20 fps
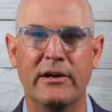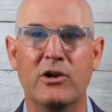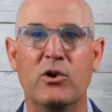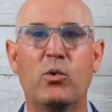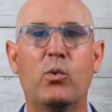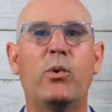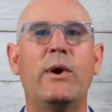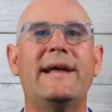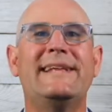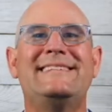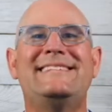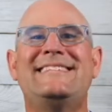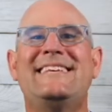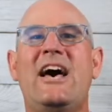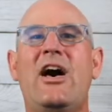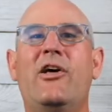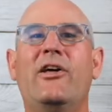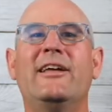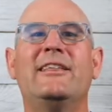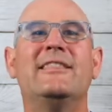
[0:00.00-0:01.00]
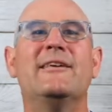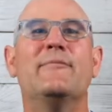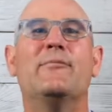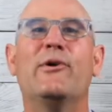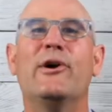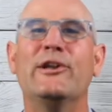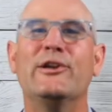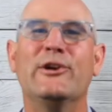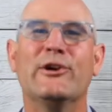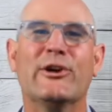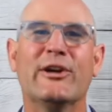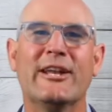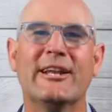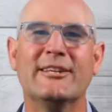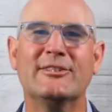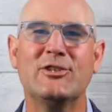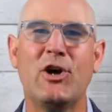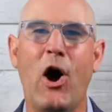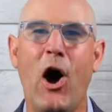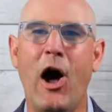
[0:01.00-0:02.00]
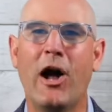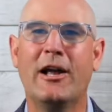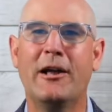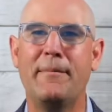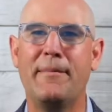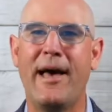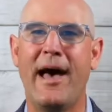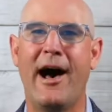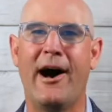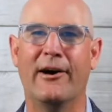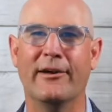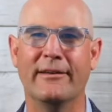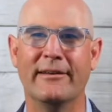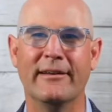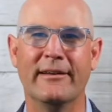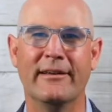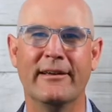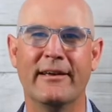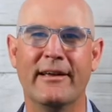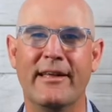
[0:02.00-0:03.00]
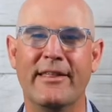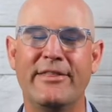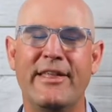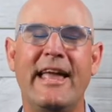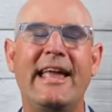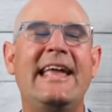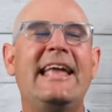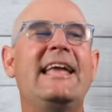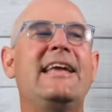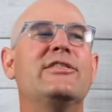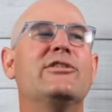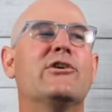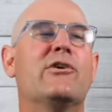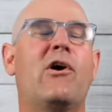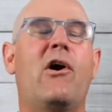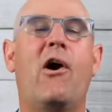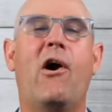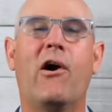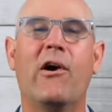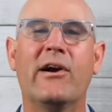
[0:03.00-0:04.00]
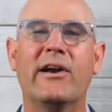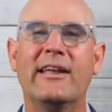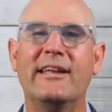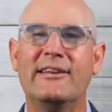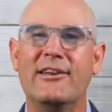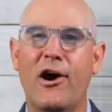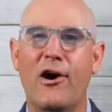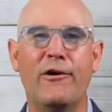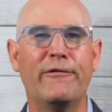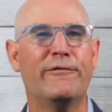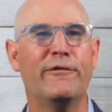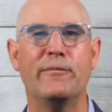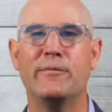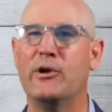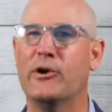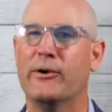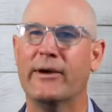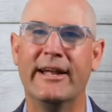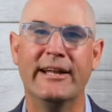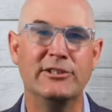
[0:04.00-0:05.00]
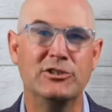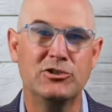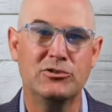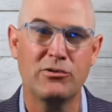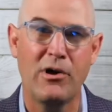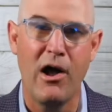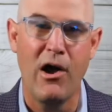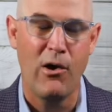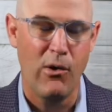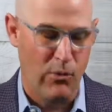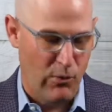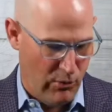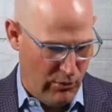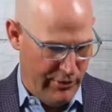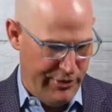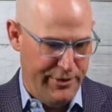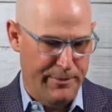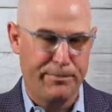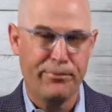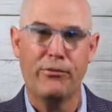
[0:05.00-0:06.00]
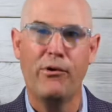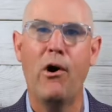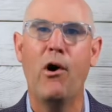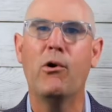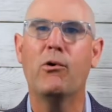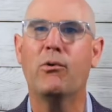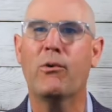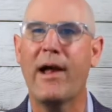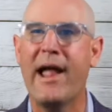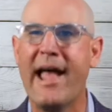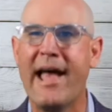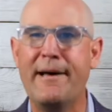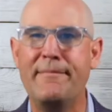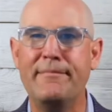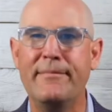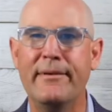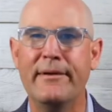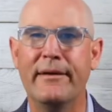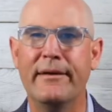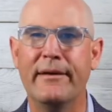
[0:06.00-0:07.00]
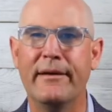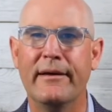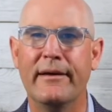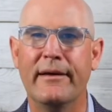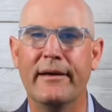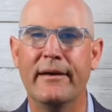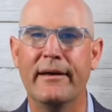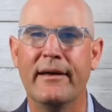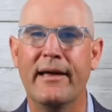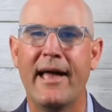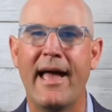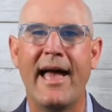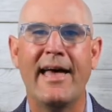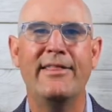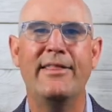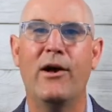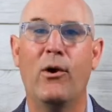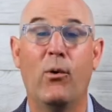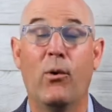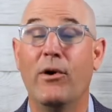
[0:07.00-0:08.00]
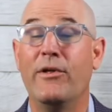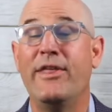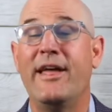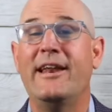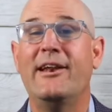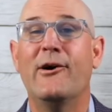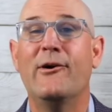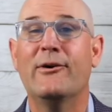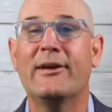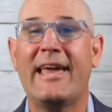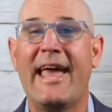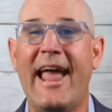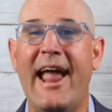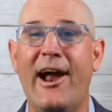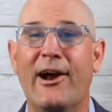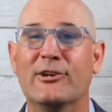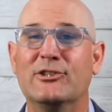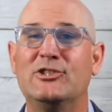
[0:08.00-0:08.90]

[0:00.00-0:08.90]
Quit telling them what you're going to talk about. They either already know from your intro or the program, or they don't care.